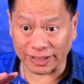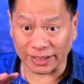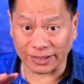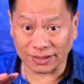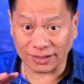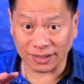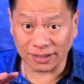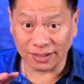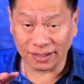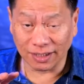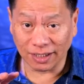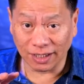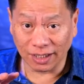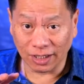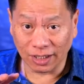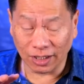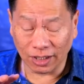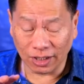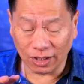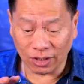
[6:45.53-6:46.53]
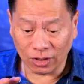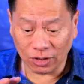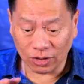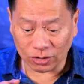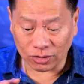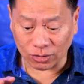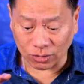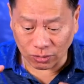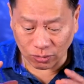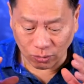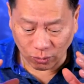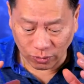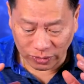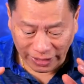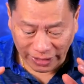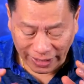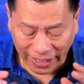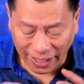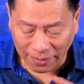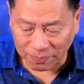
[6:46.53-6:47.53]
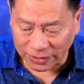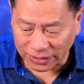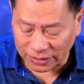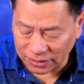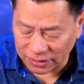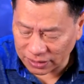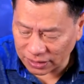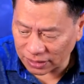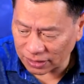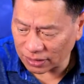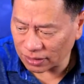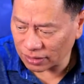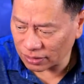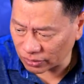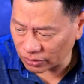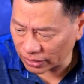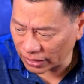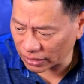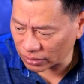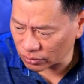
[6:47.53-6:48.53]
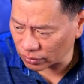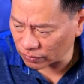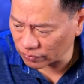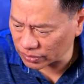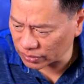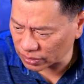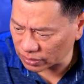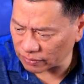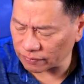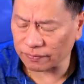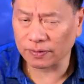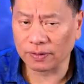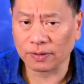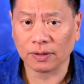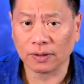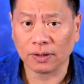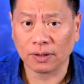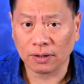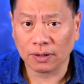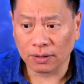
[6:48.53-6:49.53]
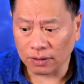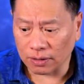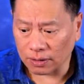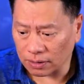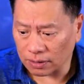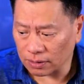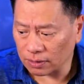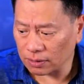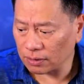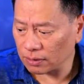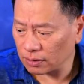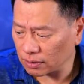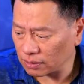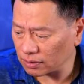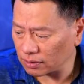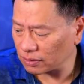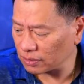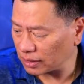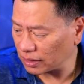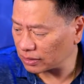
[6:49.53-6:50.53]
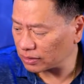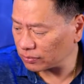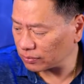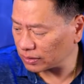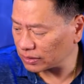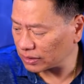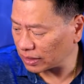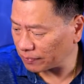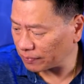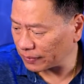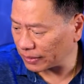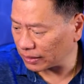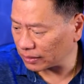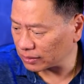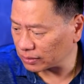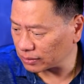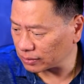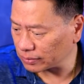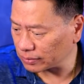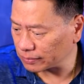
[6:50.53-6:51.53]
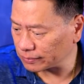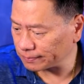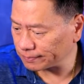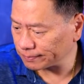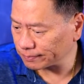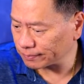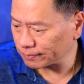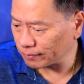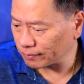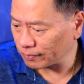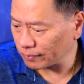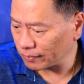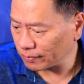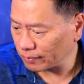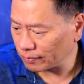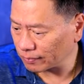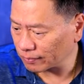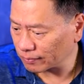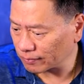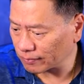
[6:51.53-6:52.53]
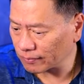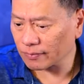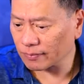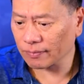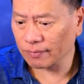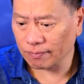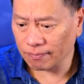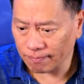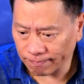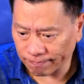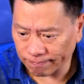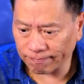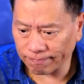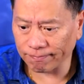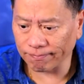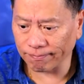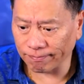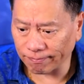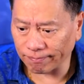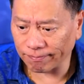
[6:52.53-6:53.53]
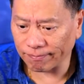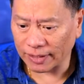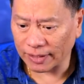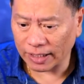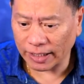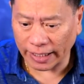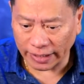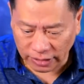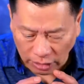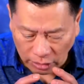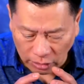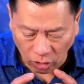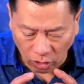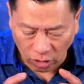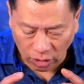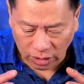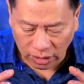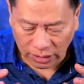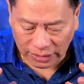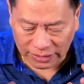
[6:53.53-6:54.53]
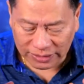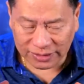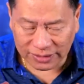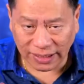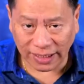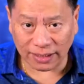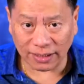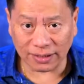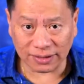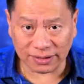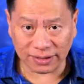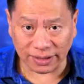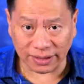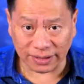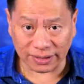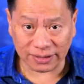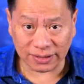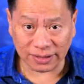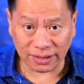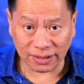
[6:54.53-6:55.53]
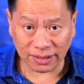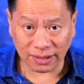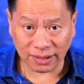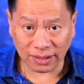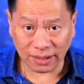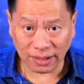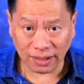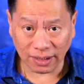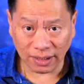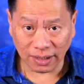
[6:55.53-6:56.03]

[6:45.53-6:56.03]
Make sense? So when that happens, you get to observe, oh, that's what's happening. So, And the longer that silence is,